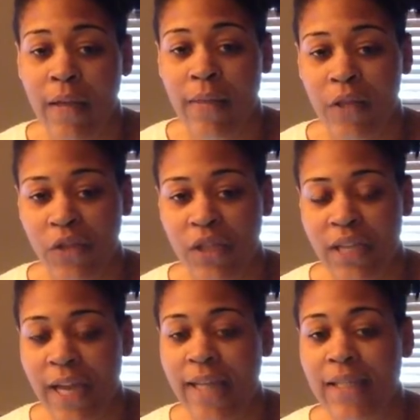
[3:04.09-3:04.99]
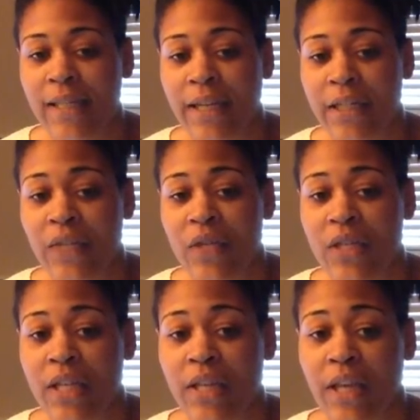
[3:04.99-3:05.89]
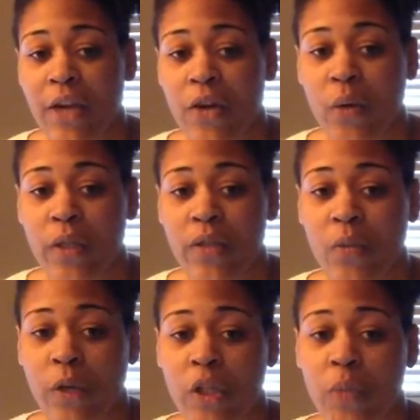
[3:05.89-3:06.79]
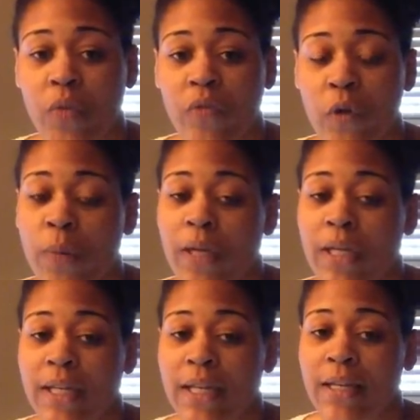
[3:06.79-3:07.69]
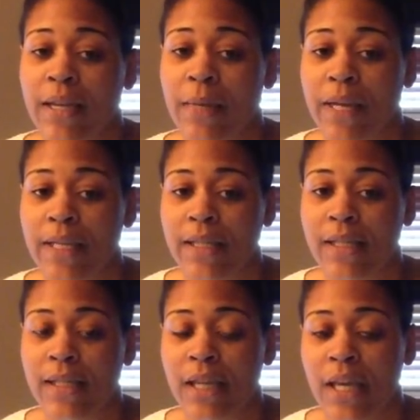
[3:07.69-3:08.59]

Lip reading: these are the tasks and activities that they are going to want to perform on a day-to-day basis.